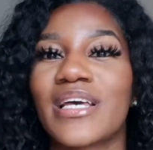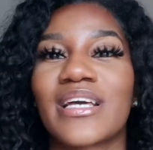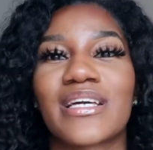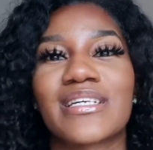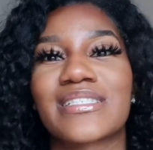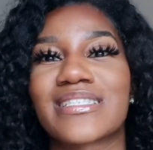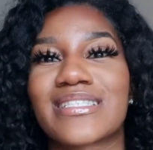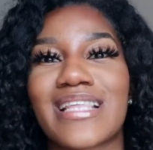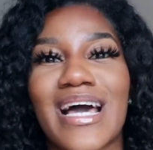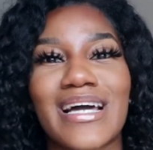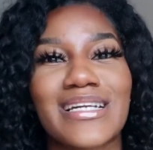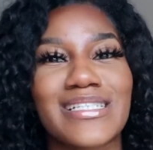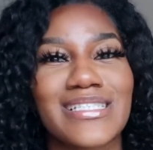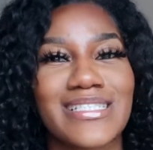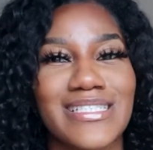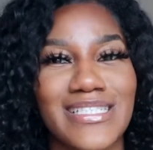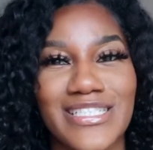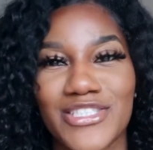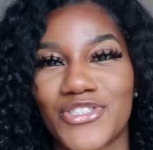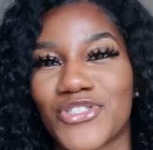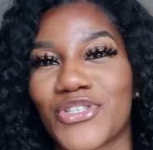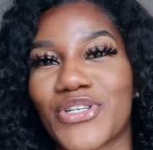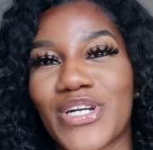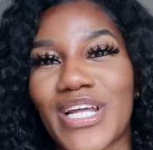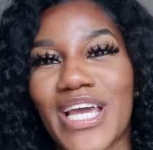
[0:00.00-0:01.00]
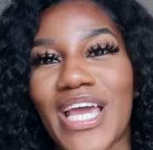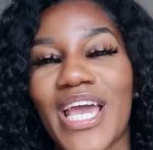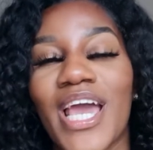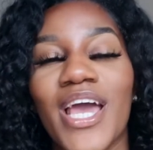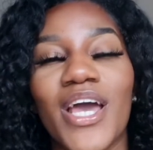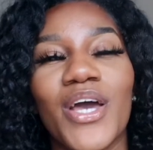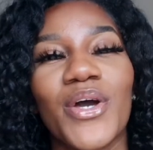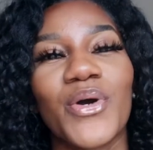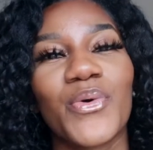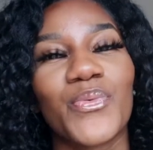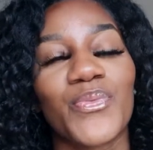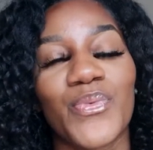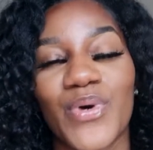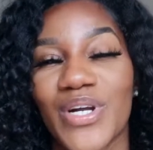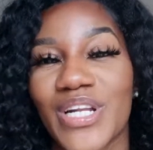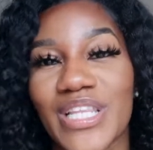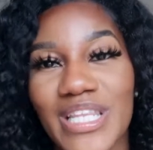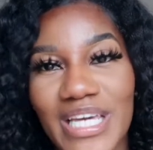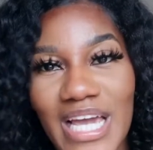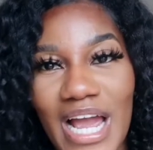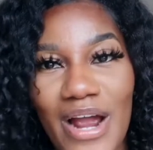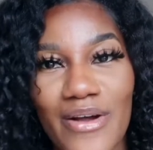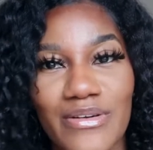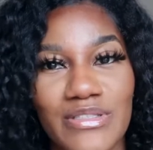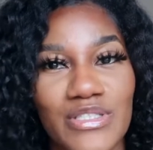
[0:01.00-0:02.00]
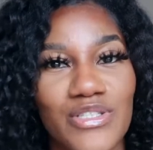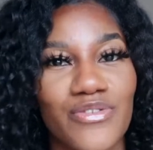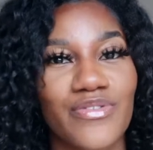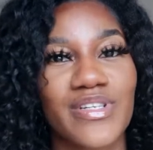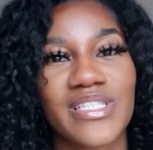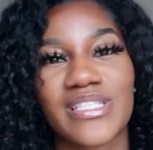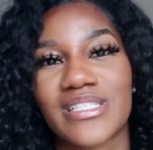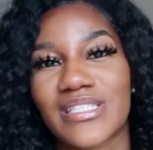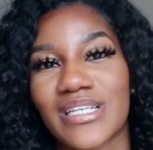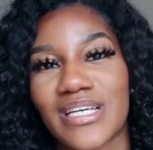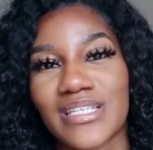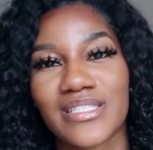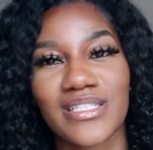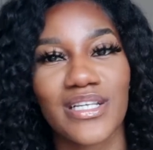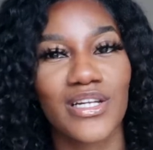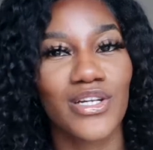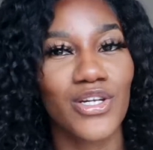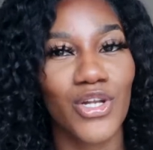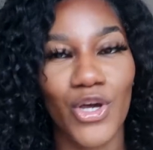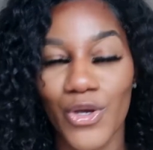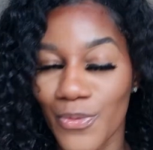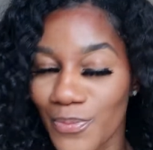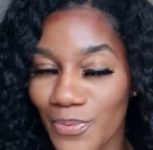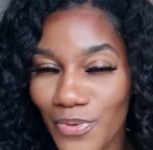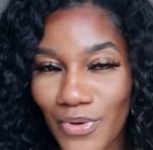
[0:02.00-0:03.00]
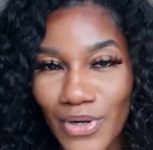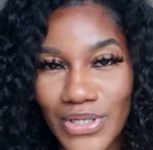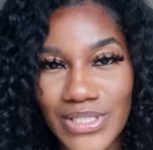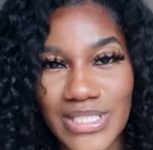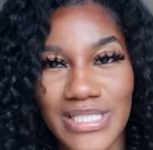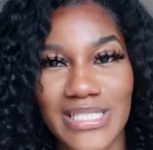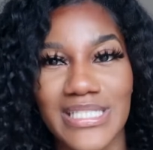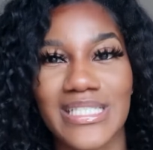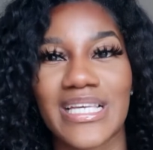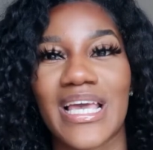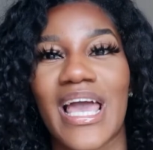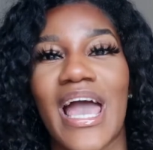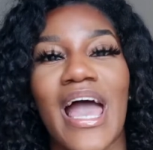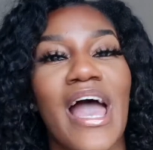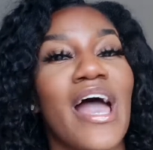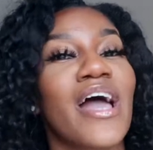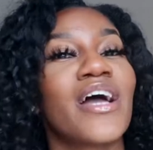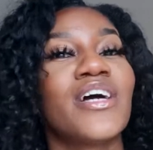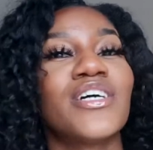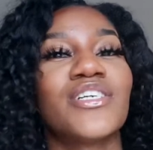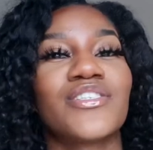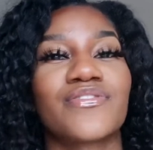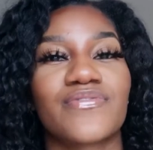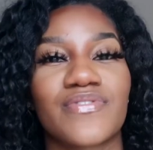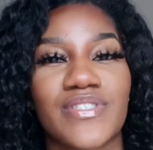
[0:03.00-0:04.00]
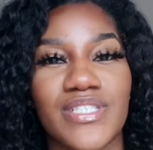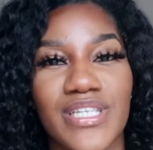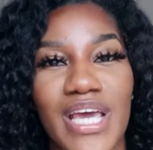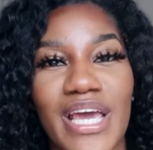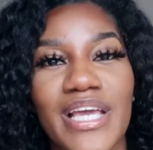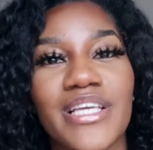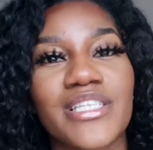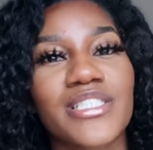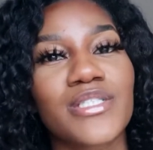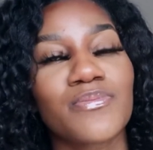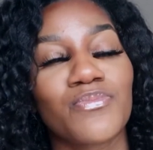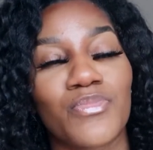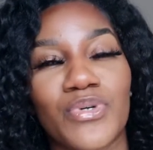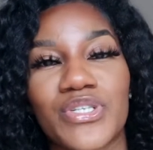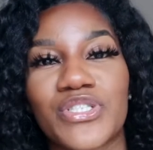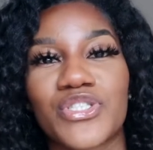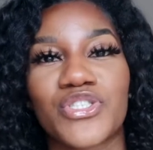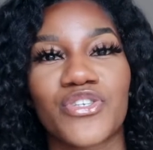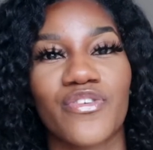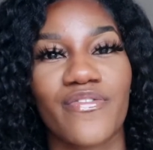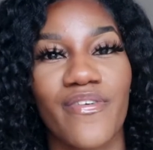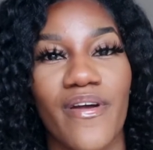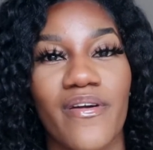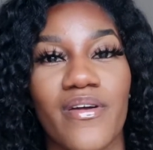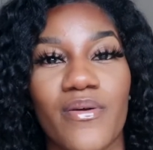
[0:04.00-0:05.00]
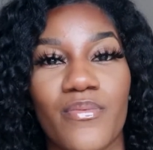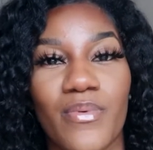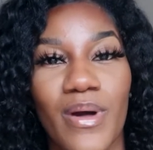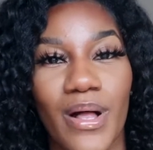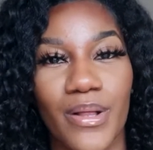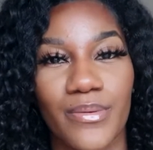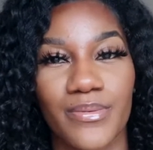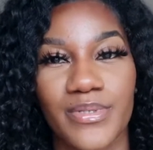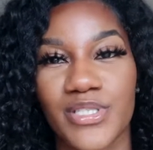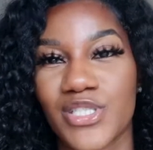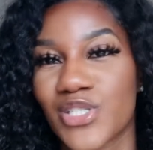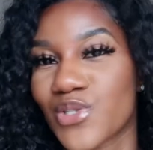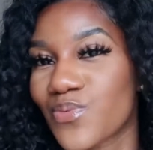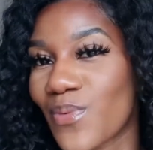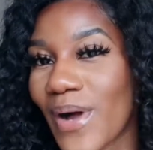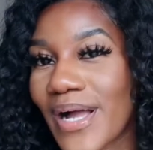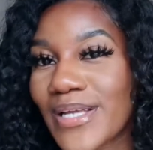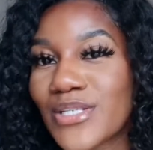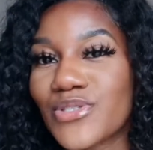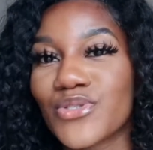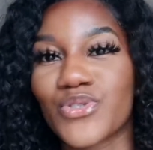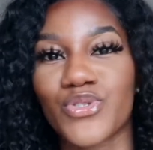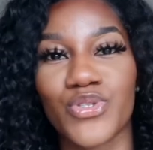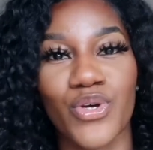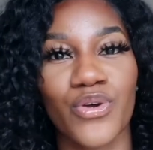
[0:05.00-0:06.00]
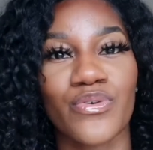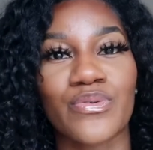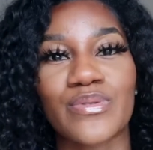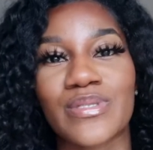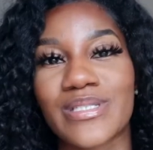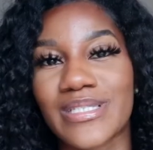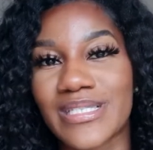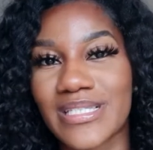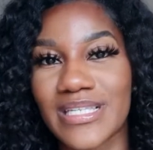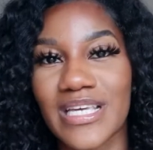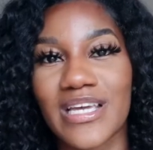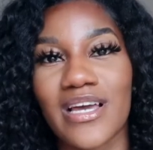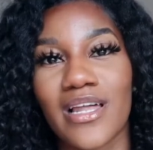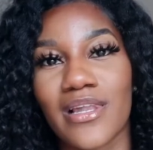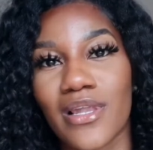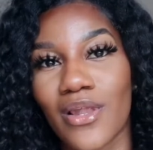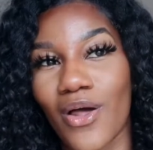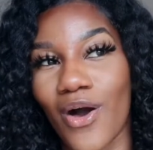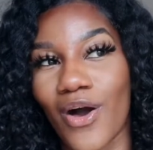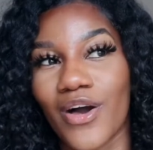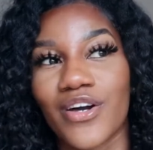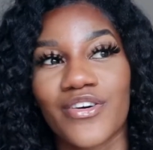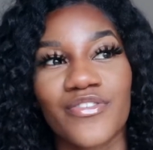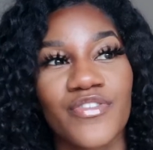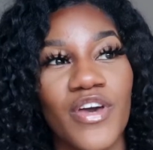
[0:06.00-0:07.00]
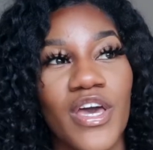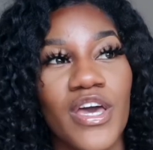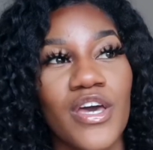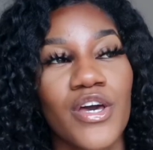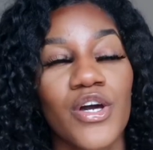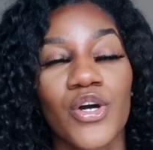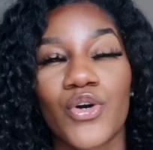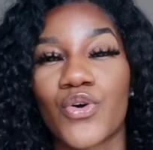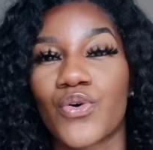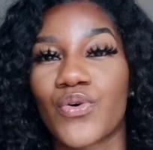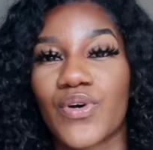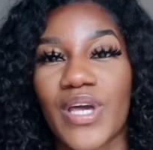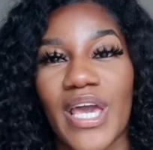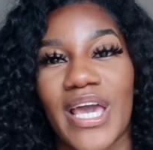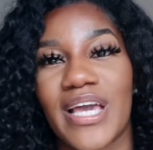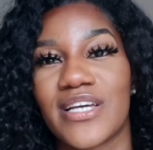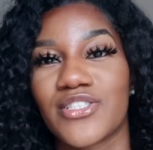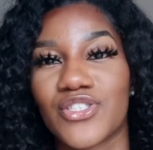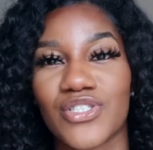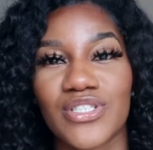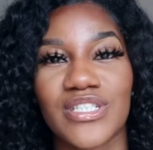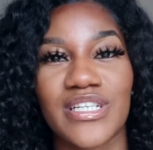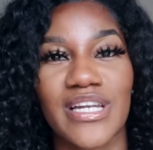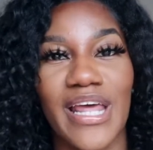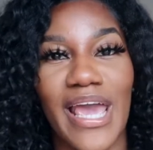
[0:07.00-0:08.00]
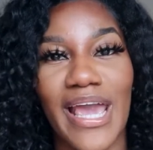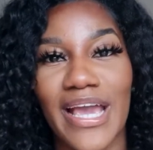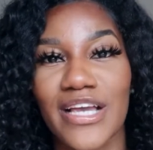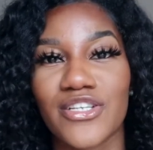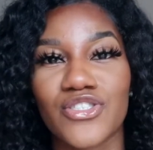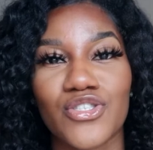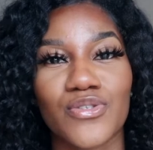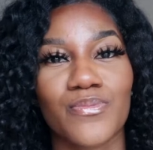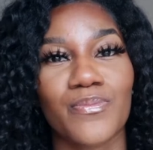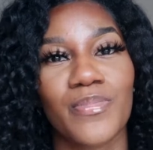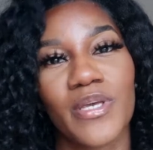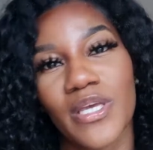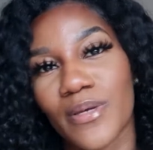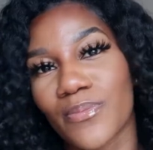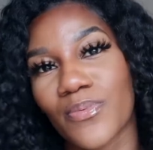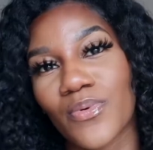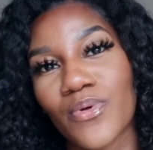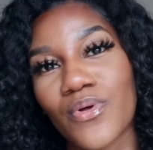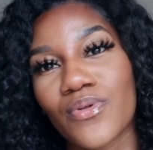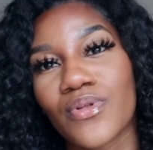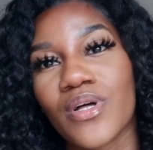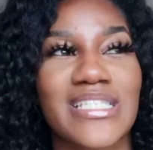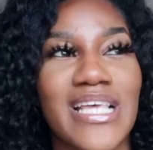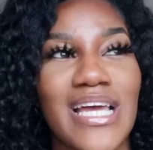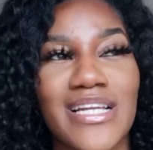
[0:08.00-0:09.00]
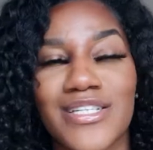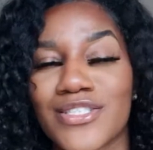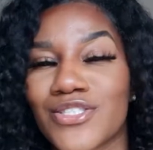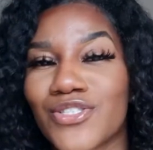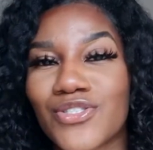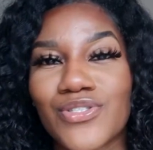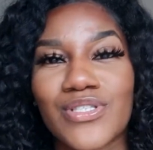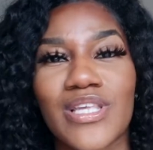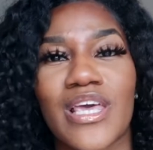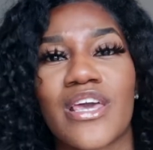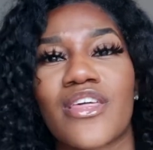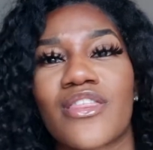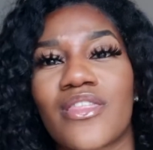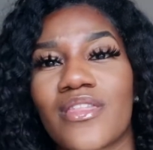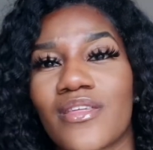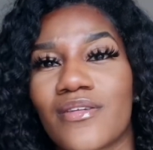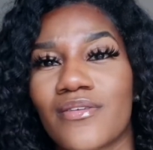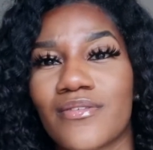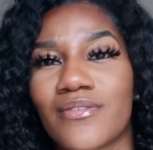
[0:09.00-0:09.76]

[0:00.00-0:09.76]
because that is literally one of the characteristics. Low porosity hair retains moisture very well, which is why you don't see a lot of Caucasian and Asian people scent using